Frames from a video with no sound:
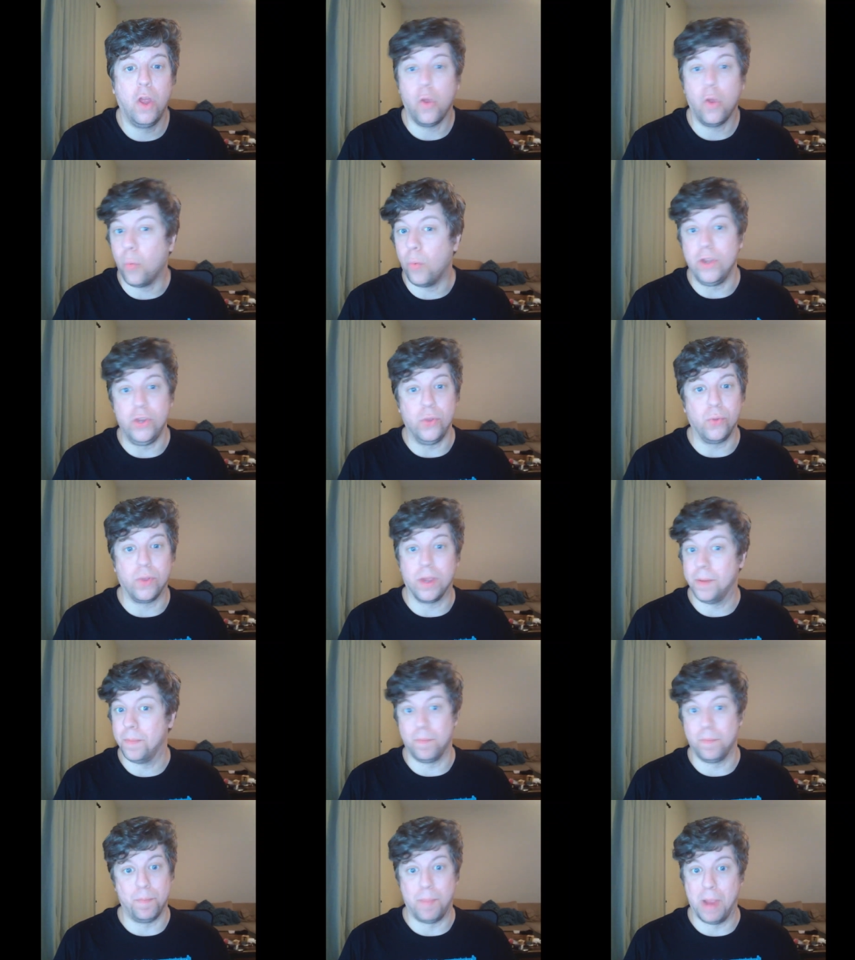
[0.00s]
when you
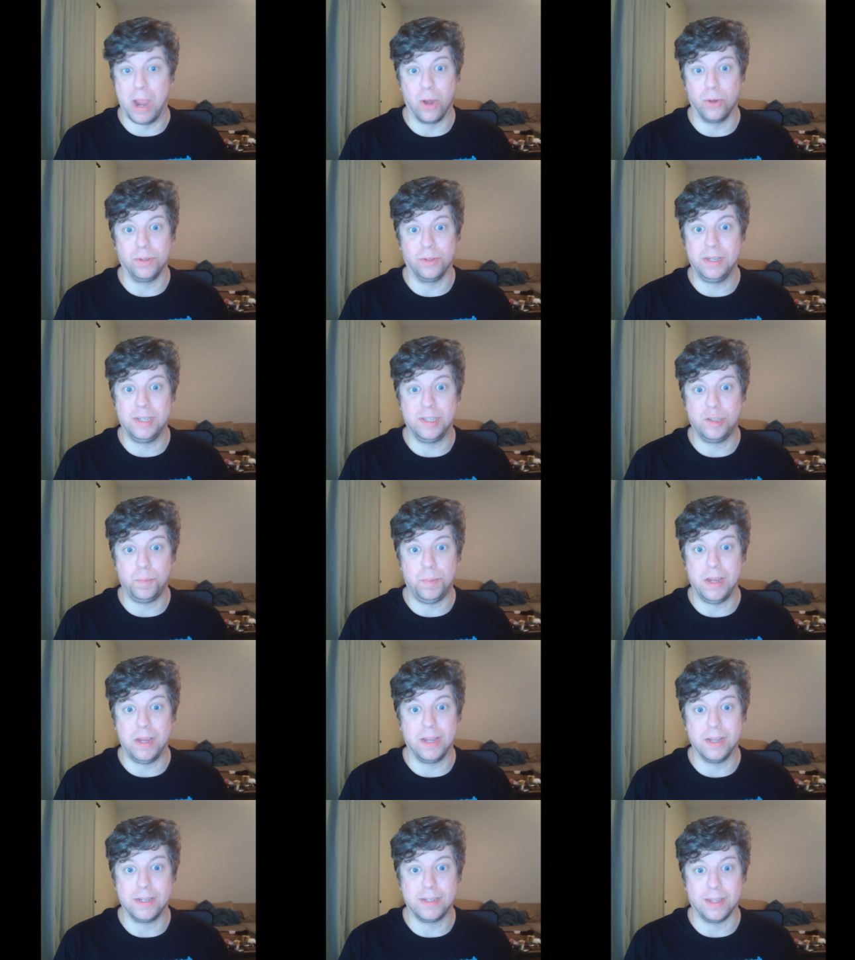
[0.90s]
can barely
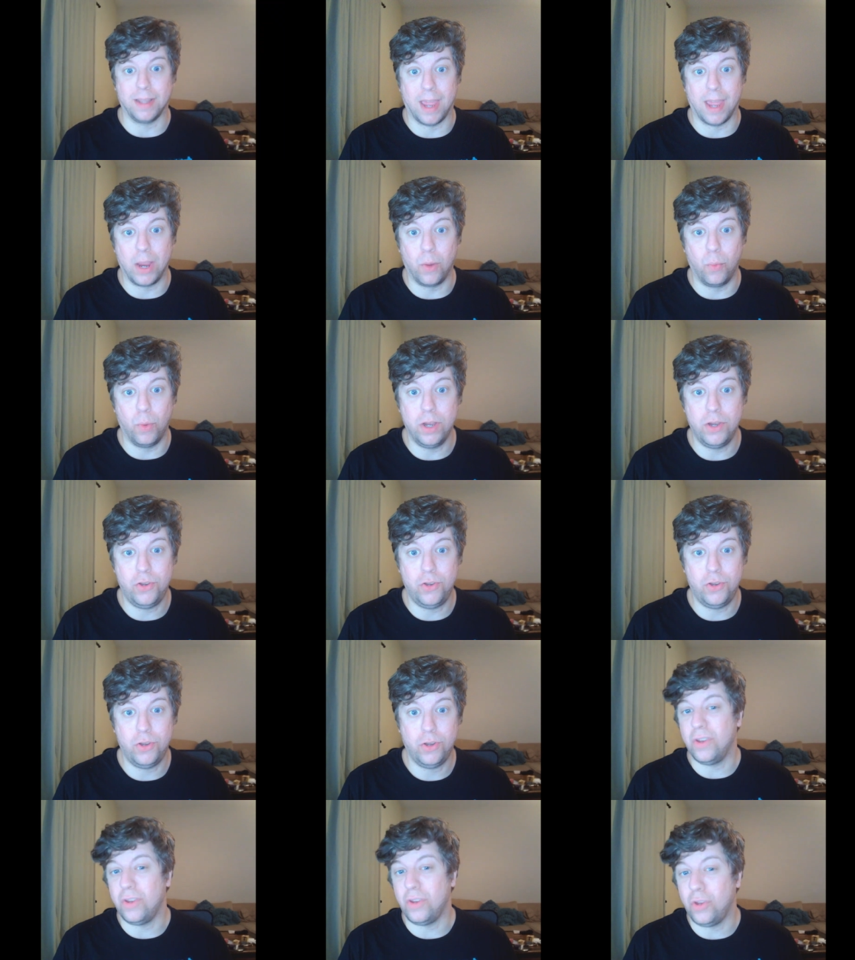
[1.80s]
speak its
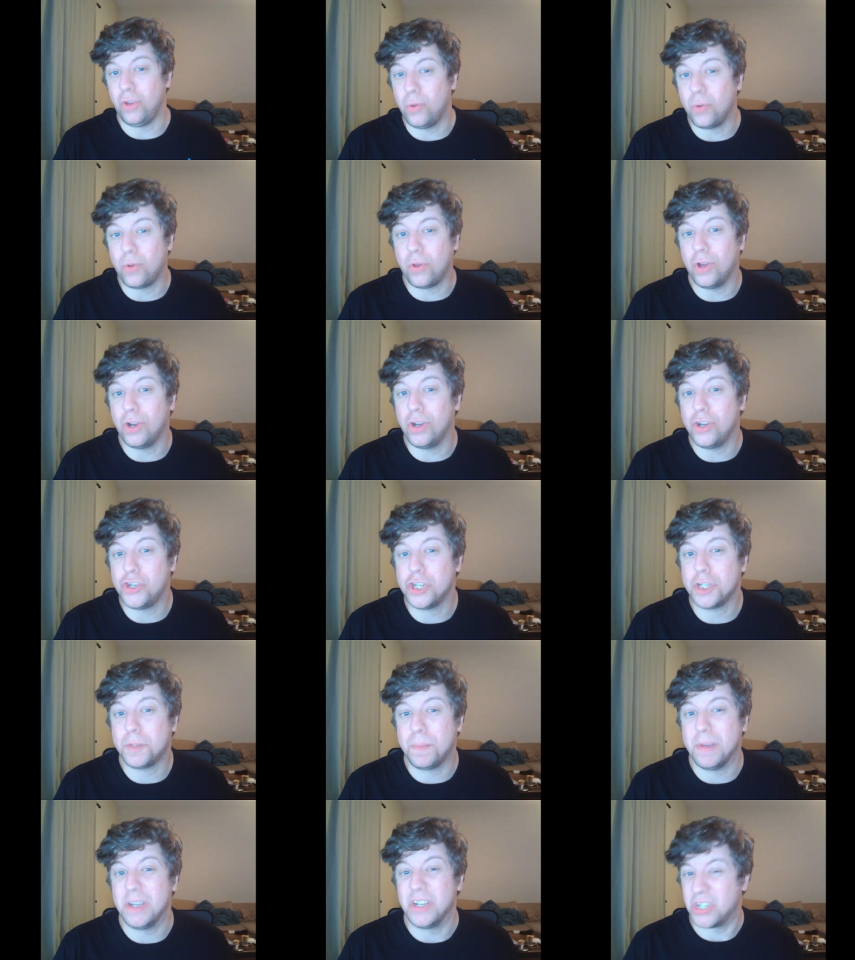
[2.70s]
language, you could have
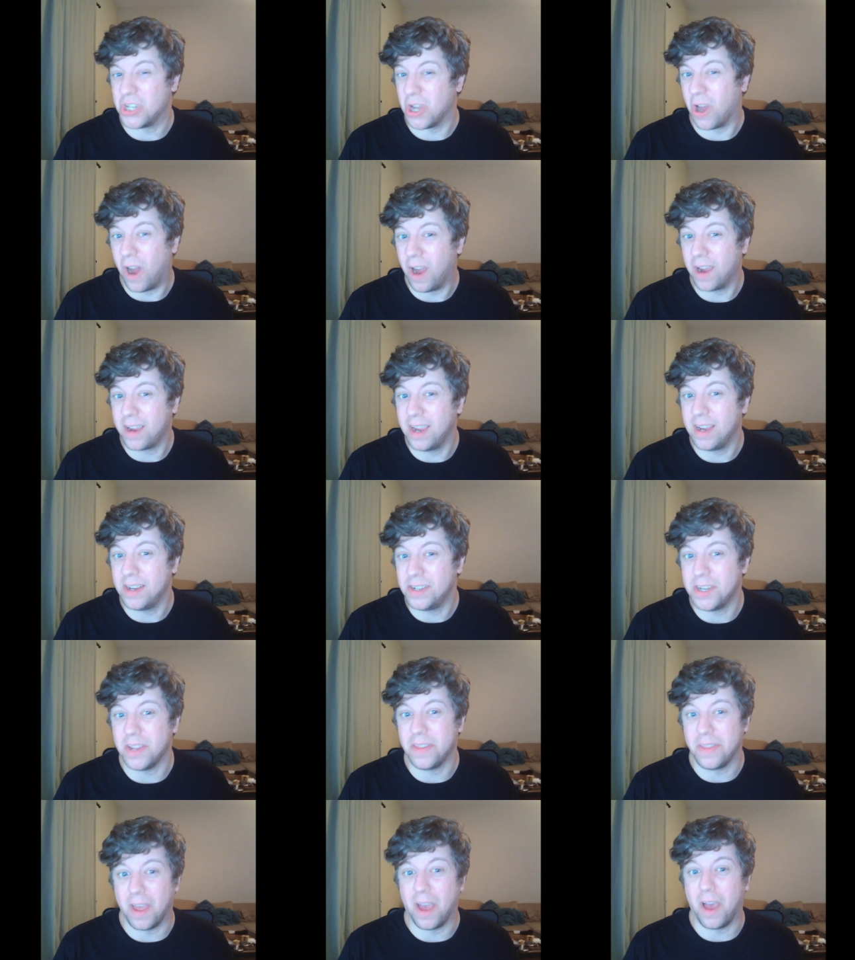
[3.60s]
just been talking
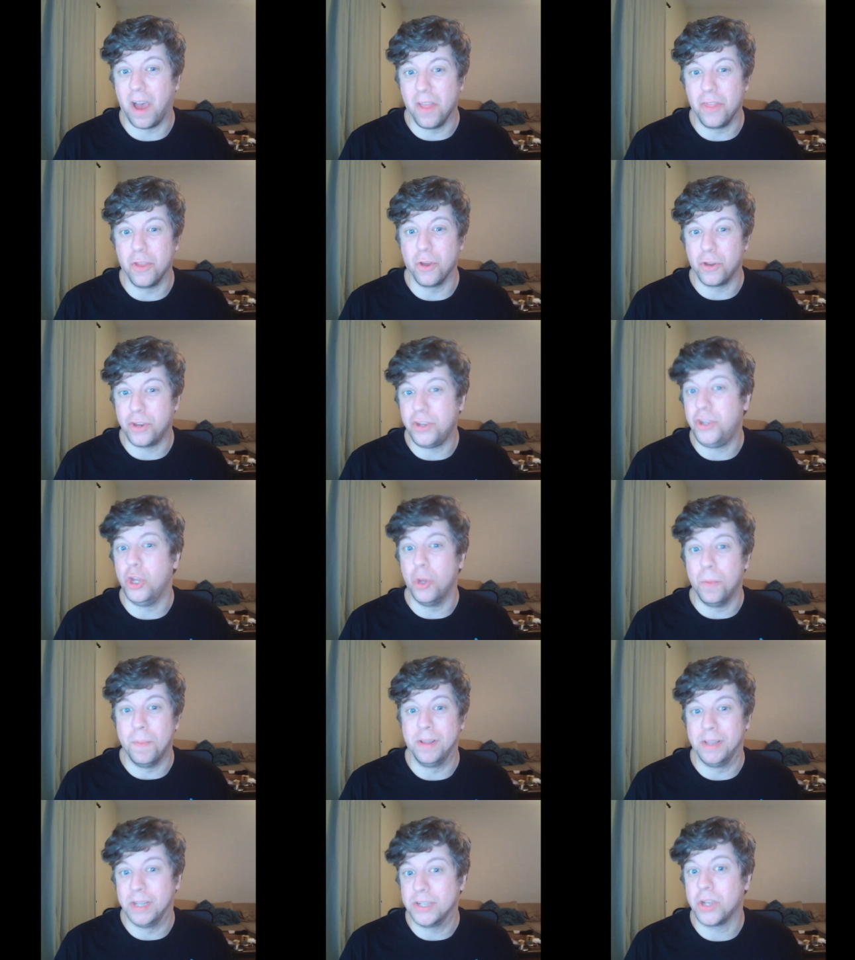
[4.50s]
to the other
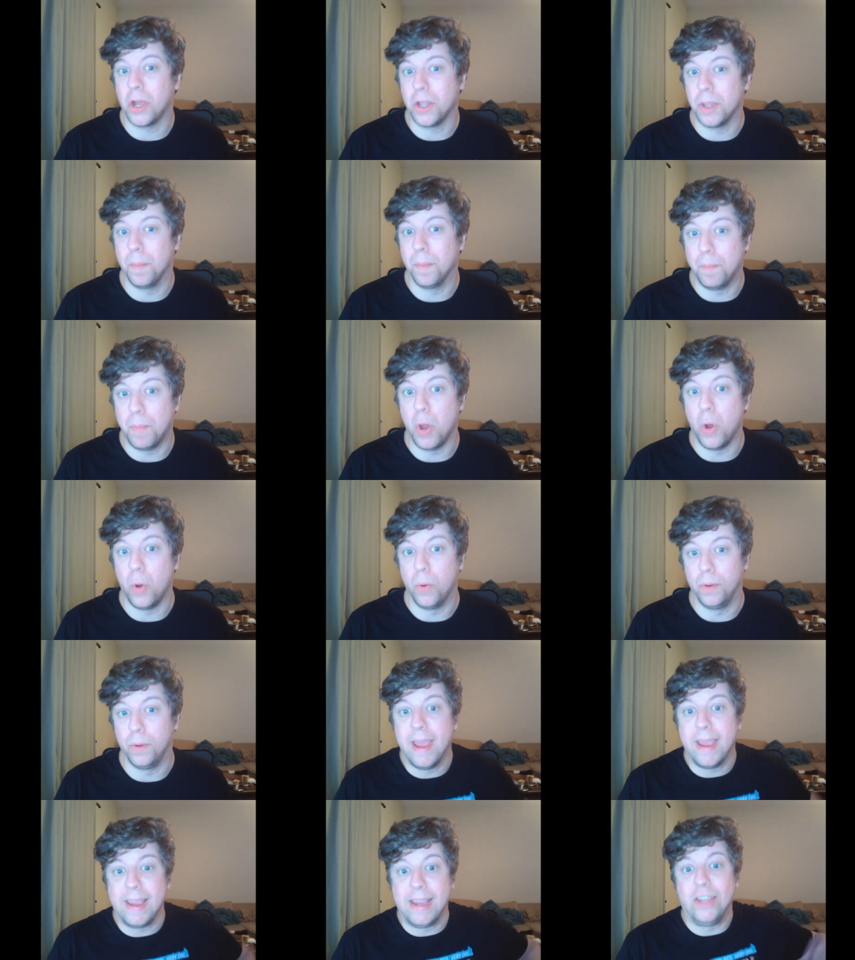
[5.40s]
human that's on the
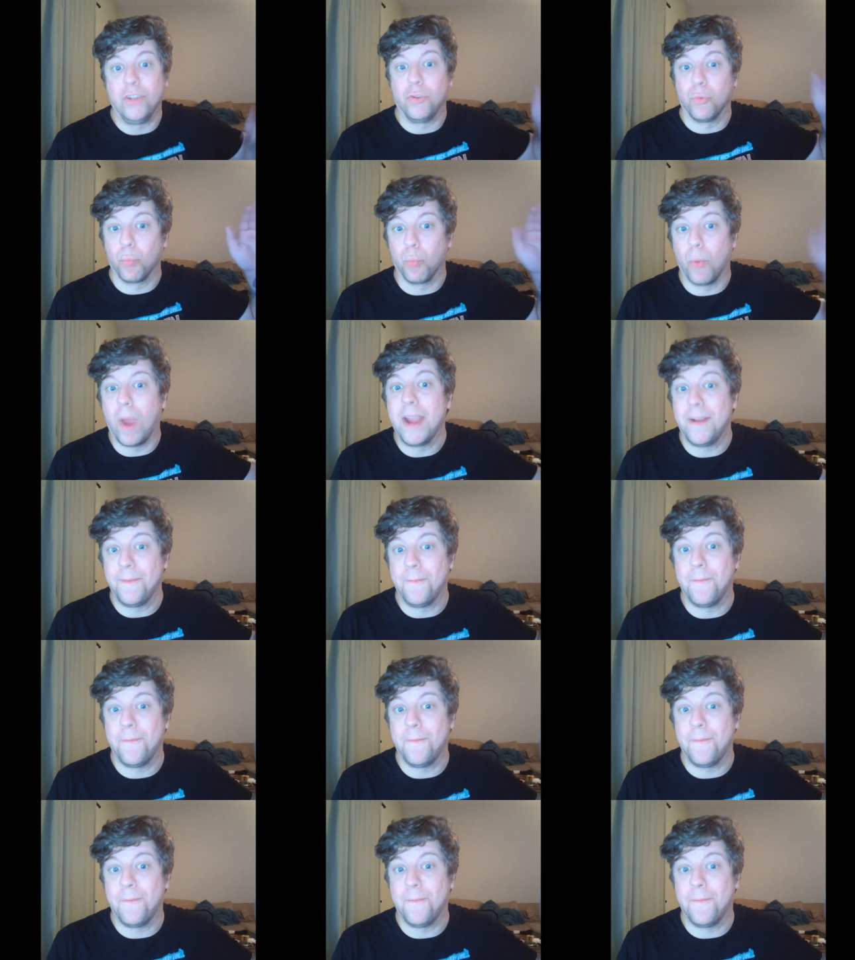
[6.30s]
boat. He's right